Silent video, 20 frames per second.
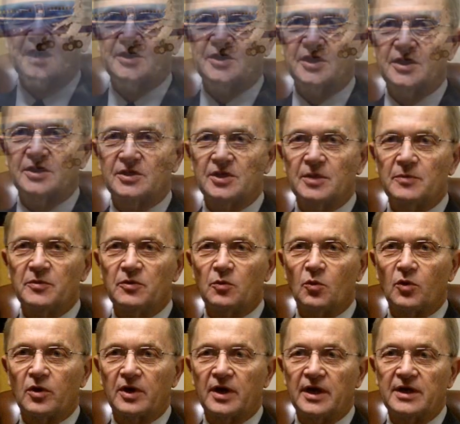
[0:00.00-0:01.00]
I'd say some of
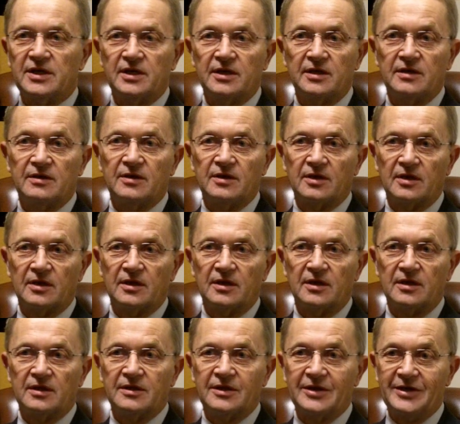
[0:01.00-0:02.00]
the work I did
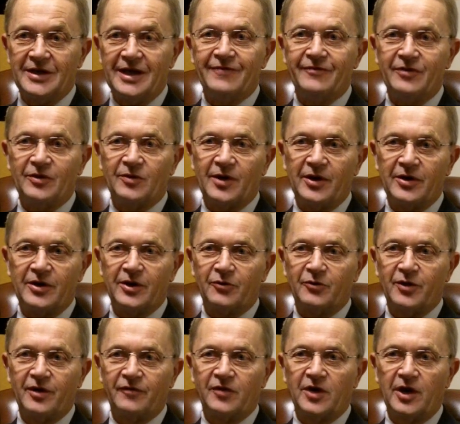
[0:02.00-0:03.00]
in the Navy around
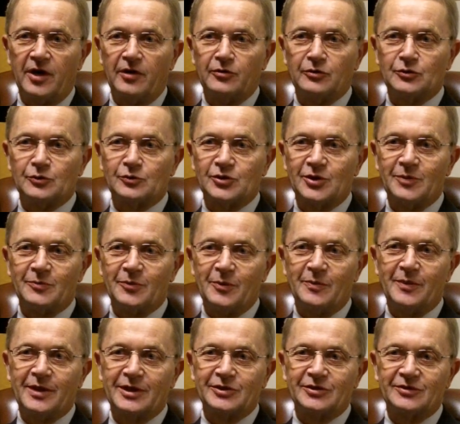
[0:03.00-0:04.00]
aircraft carriers was some of
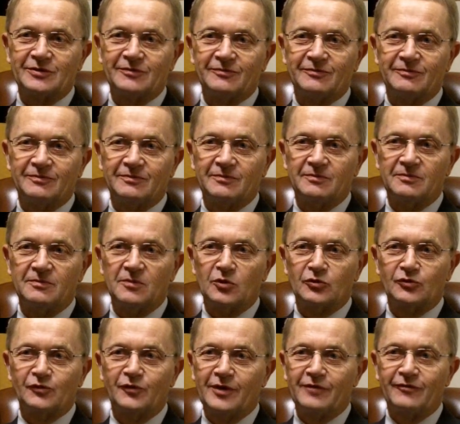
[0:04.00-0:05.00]
the best,
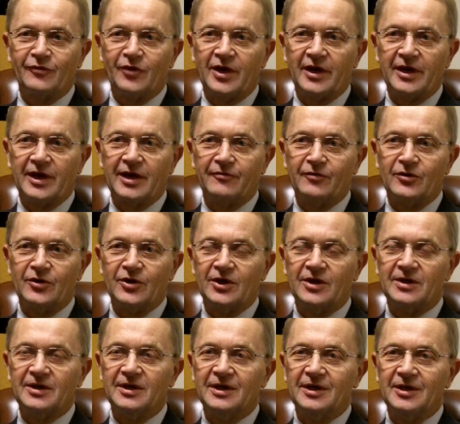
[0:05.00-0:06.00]
most fun flying I ever
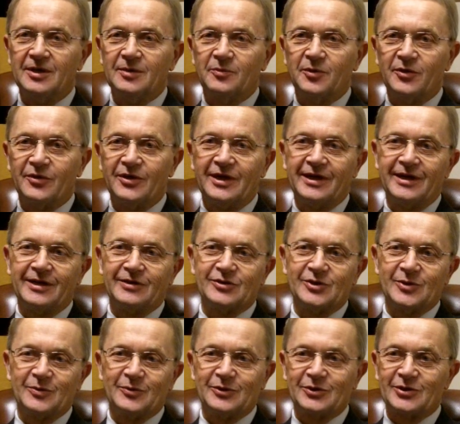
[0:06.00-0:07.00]
did. But then
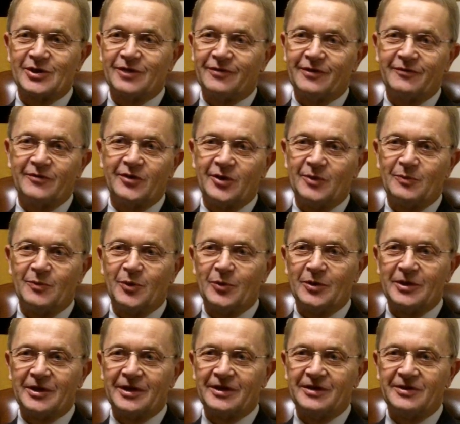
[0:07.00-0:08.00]
again, some of the stuff I've done at
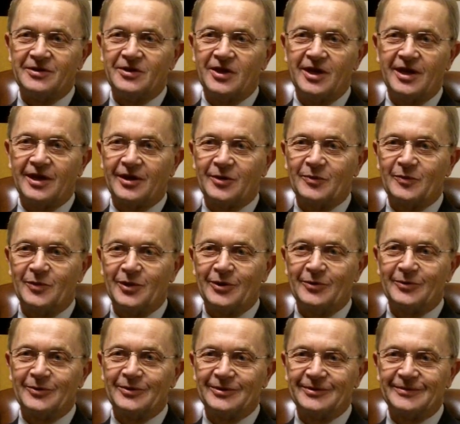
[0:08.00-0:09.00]
Boeing, you can't
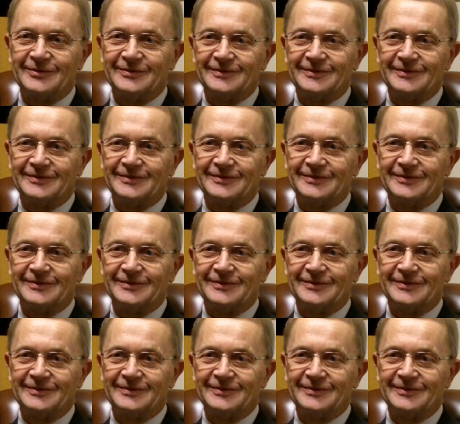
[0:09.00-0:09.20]
compare with.